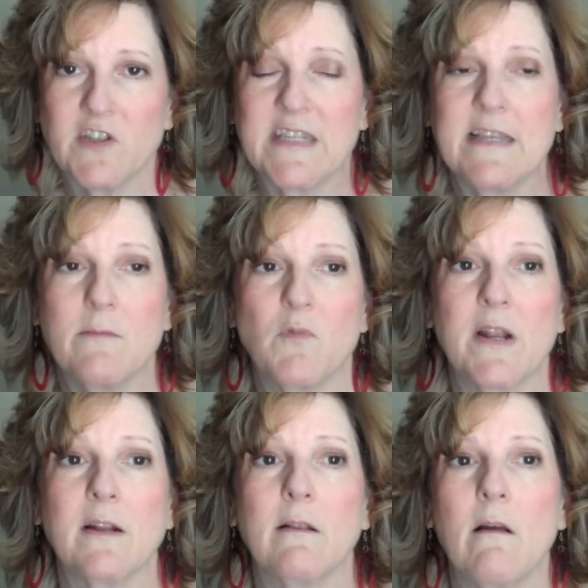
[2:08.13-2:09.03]
You'll see them
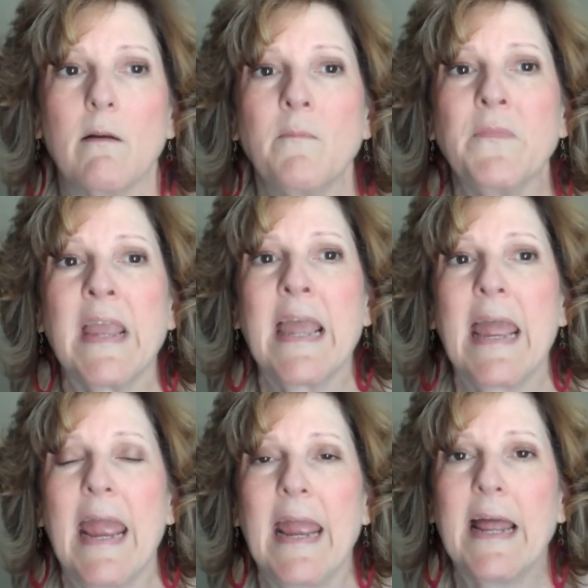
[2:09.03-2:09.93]
running along.
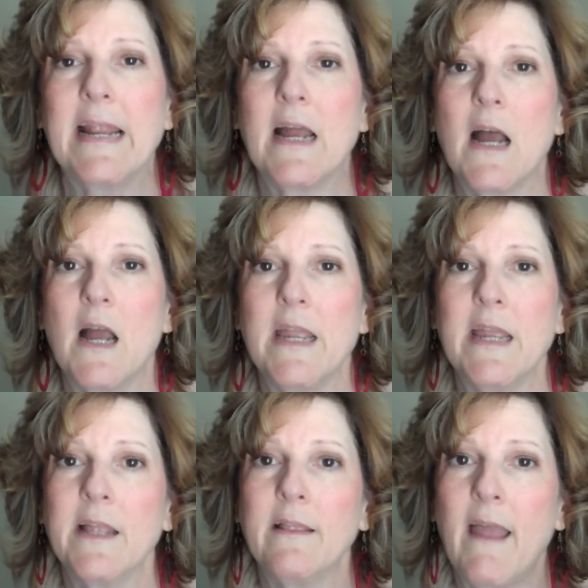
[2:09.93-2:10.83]
And
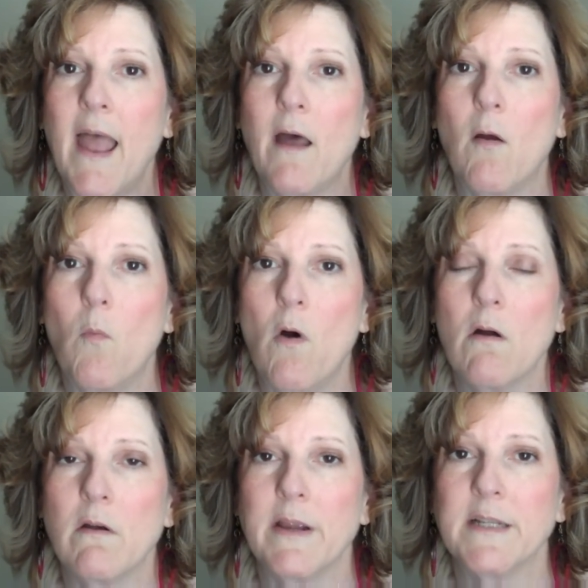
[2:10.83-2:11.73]
in that
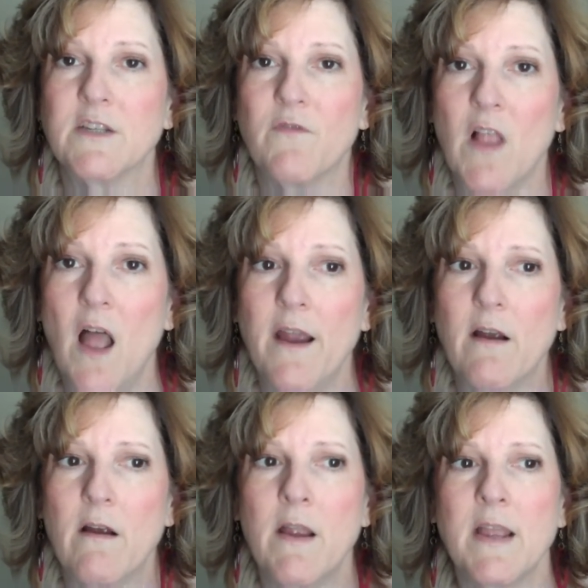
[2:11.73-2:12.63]
Walgreens
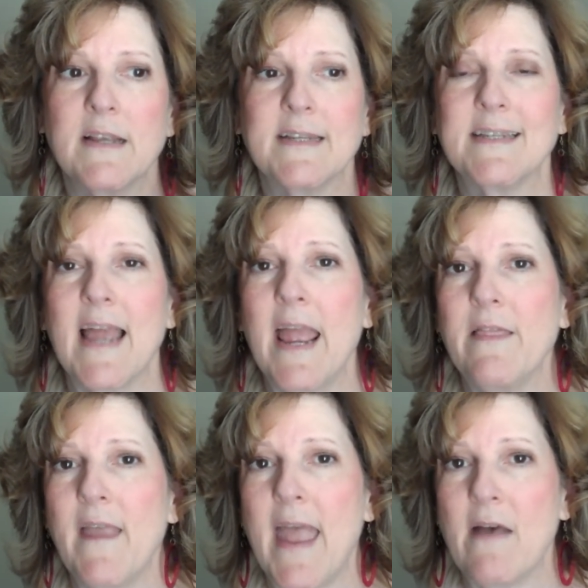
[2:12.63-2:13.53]
flyer,
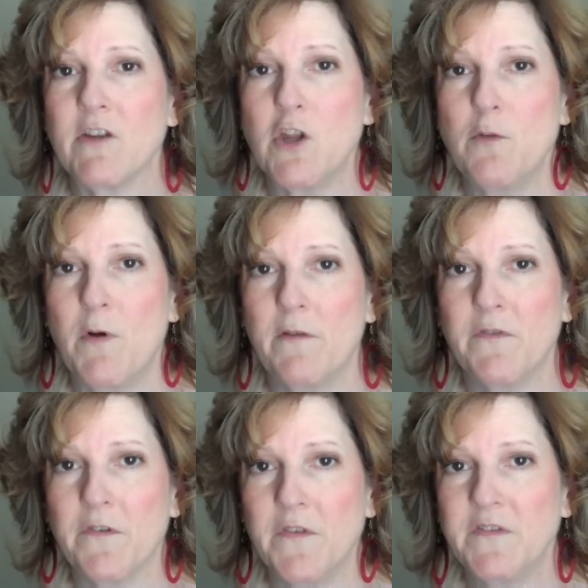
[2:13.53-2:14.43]
say they have a coupon
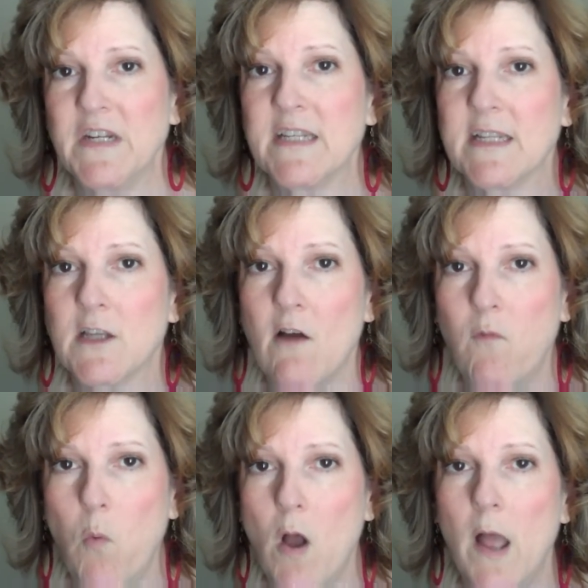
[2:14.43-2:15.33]
for 50 cents
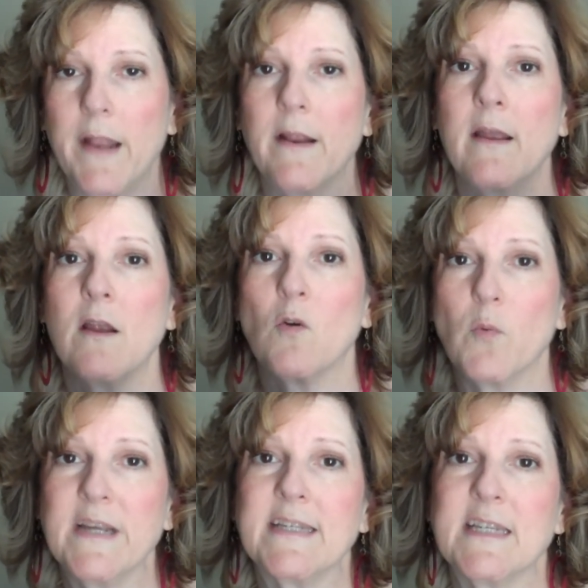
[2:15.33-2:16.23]
off one
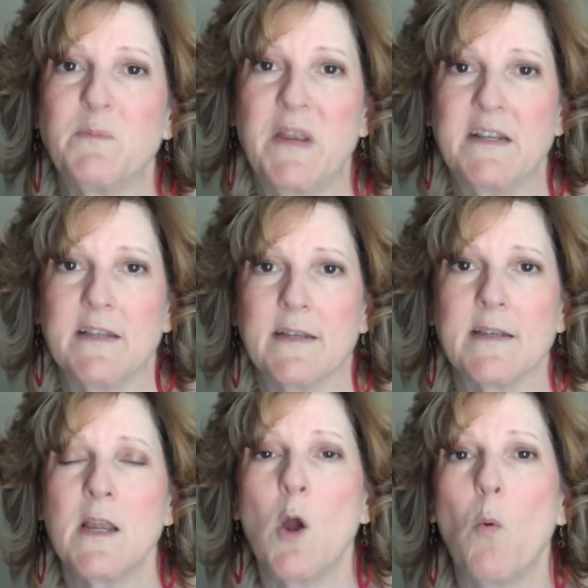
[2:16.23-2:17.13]
Reese's
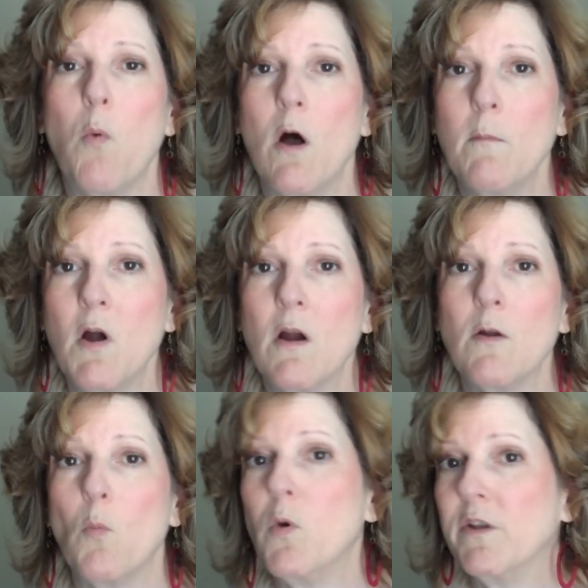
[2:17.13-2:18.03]
Pieces.
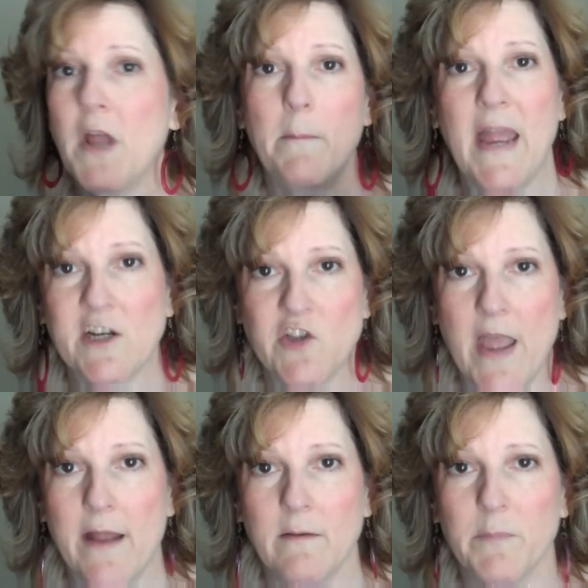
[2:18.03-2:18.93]
Walmart will not match
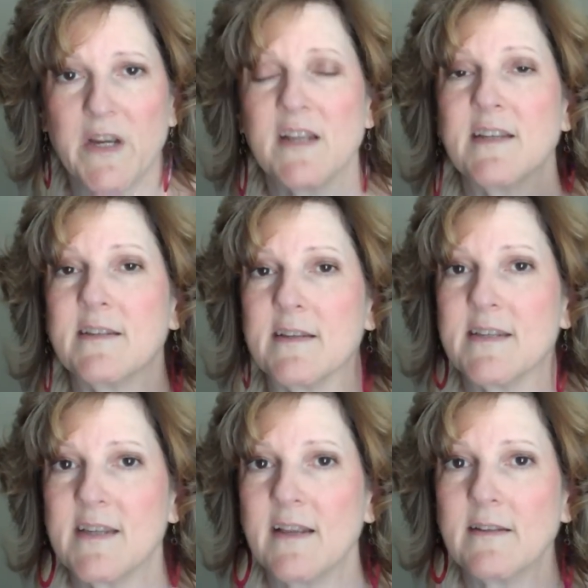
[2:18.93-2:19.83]
that because it's a
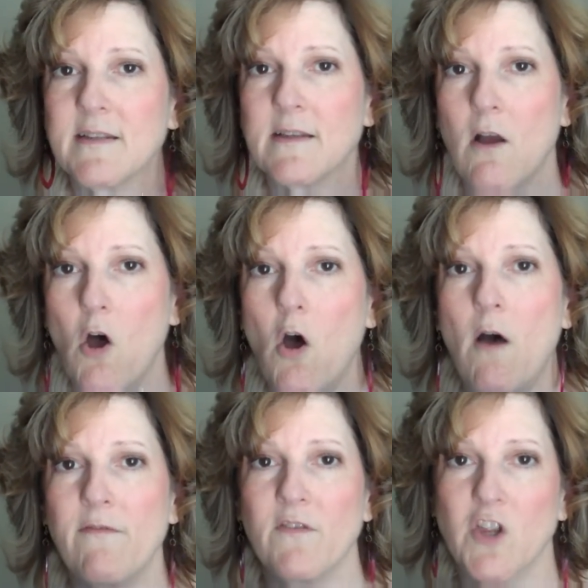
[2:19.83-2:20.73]
cents
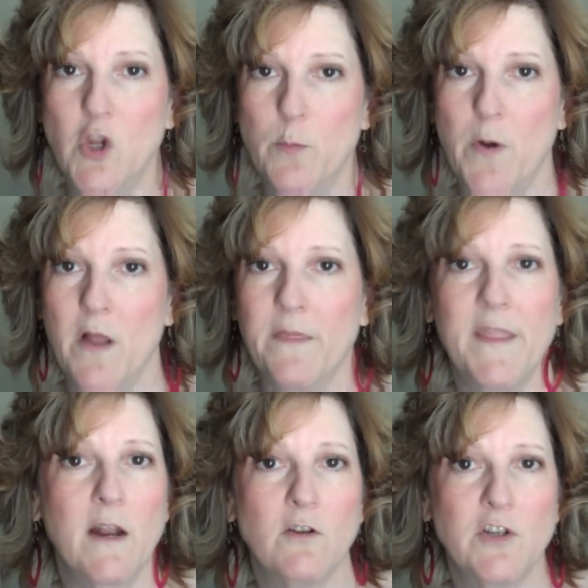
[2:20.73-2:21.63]
off coupon.
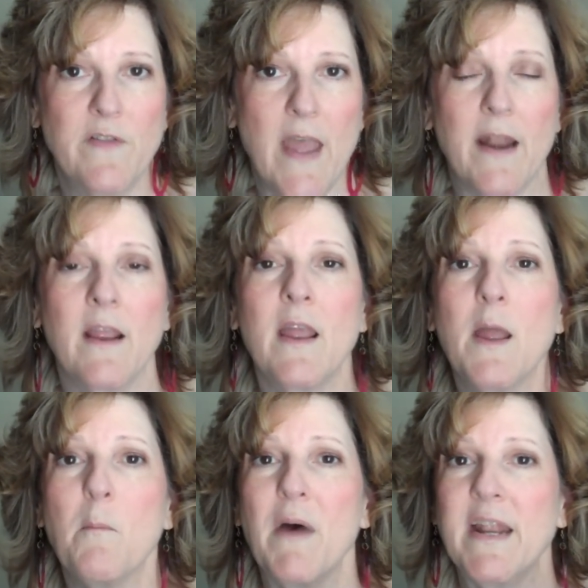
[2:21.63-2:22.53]
They don't do that.
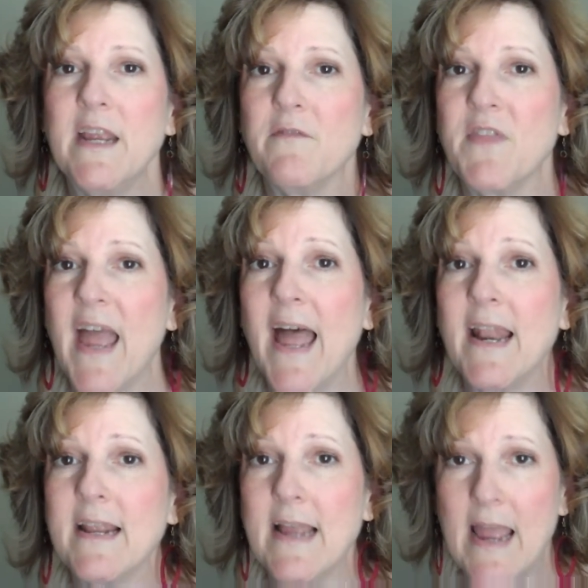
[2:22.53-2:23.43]
But if
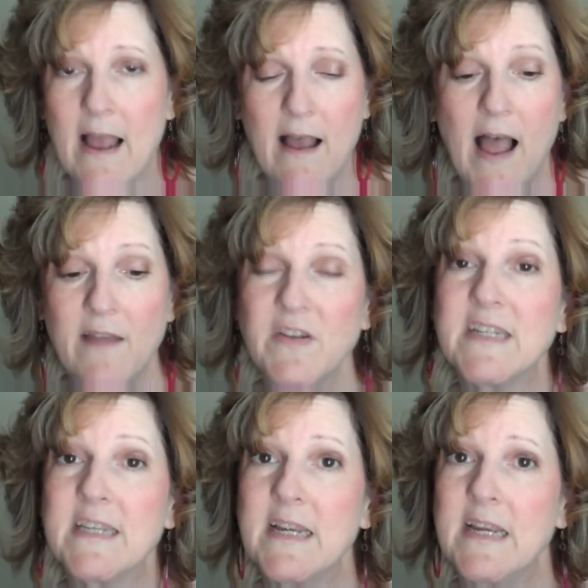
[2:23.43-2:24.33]
that
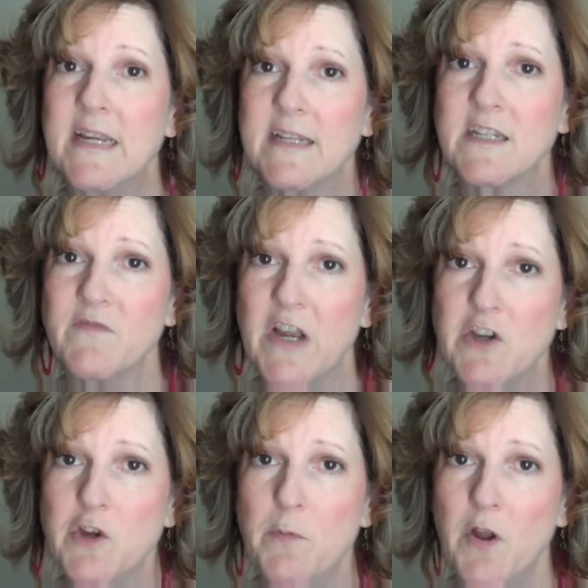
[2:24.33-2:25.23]
IVC, Instant
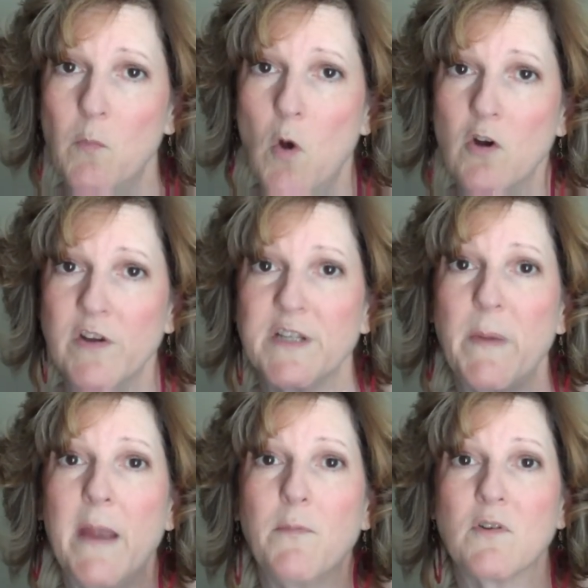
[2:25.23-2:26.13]
Value Coupon in Walgreens
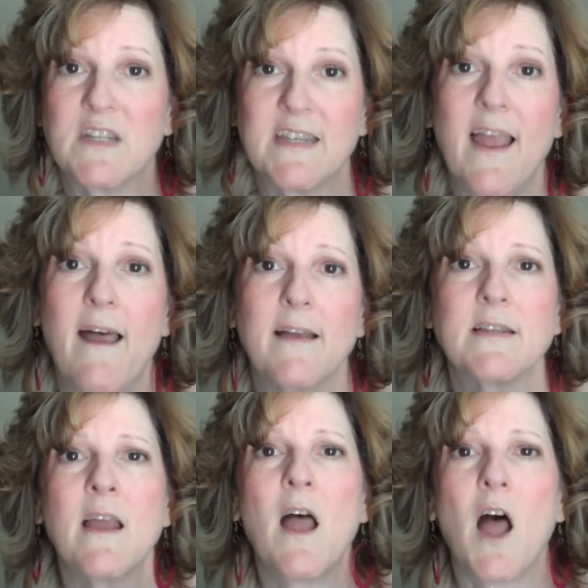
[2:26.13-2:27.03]
paper
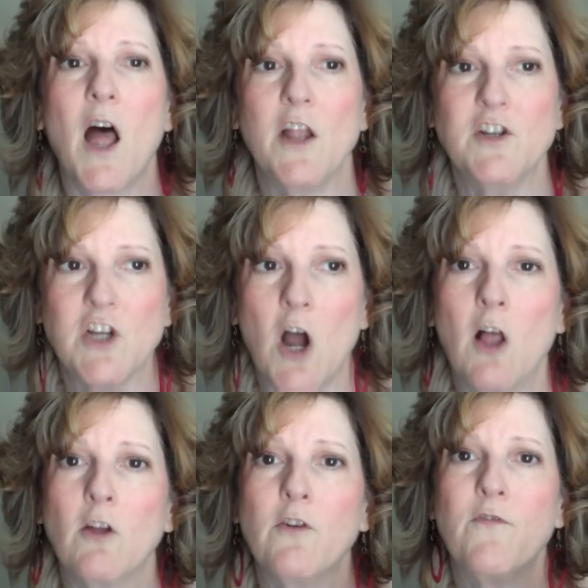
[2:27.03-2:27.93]
says a
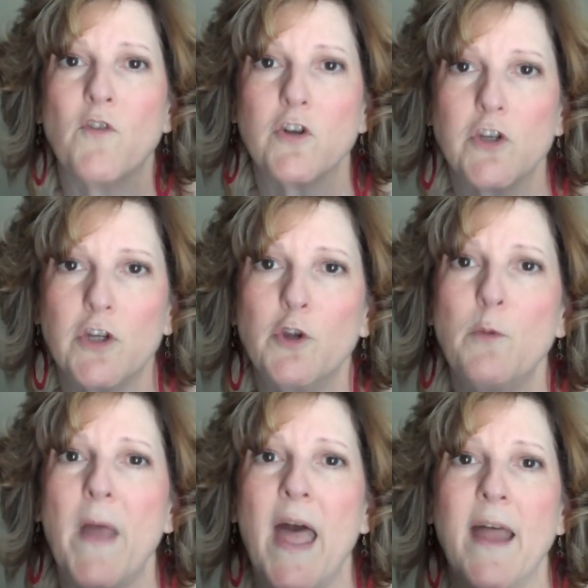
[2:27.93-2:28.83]
dollar for
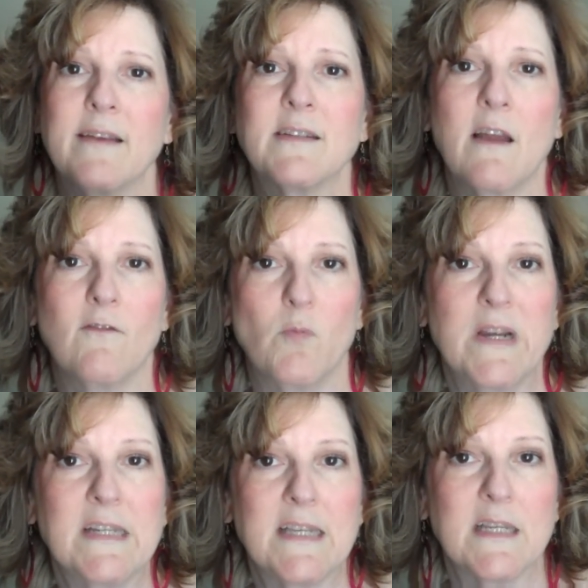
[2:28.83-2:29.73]
two bags of
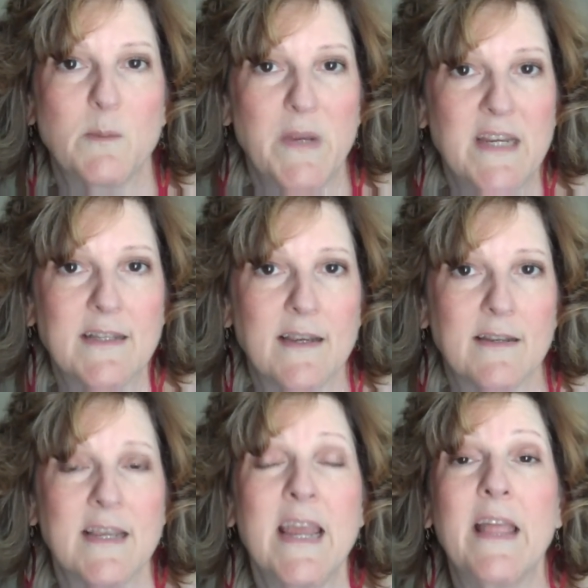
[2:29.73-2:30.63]
Reese's
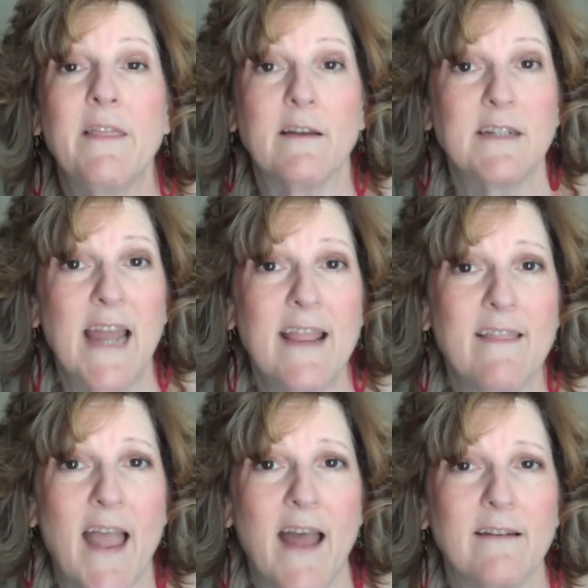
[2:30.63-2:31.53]
Pieces, they'll
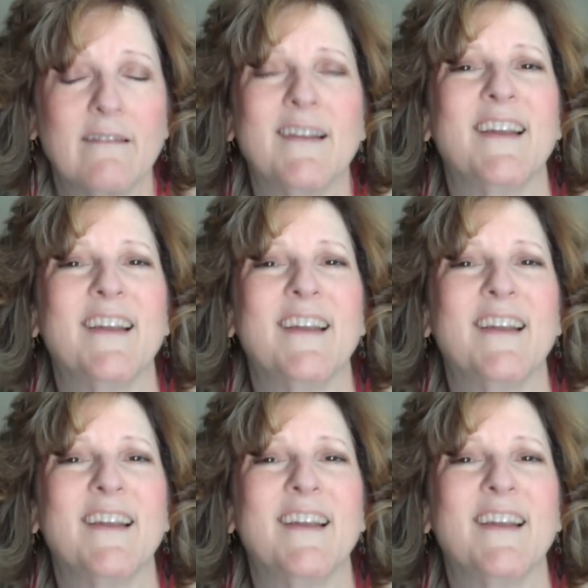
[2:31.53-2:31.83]
take that.